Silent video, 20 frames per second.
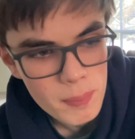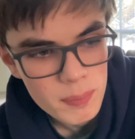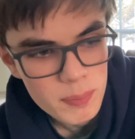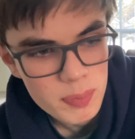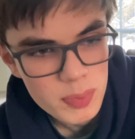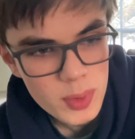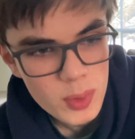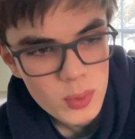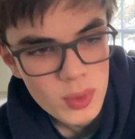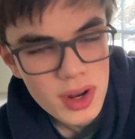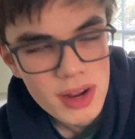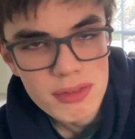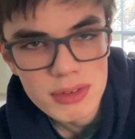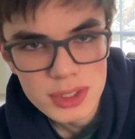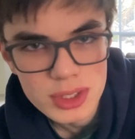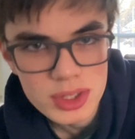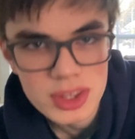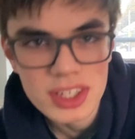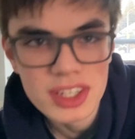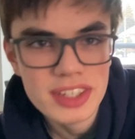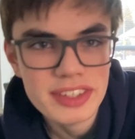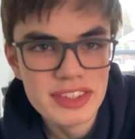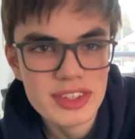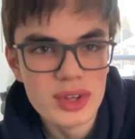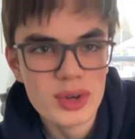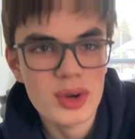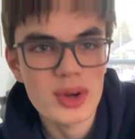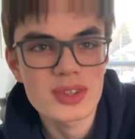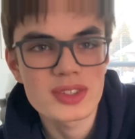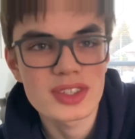Whatever you think is the
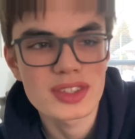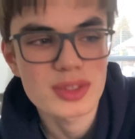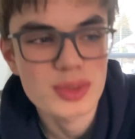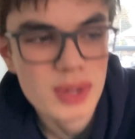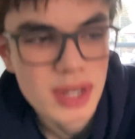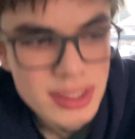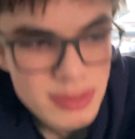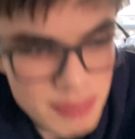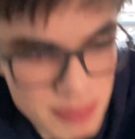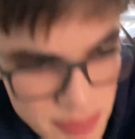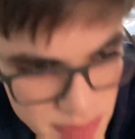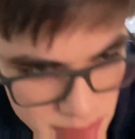grossest one.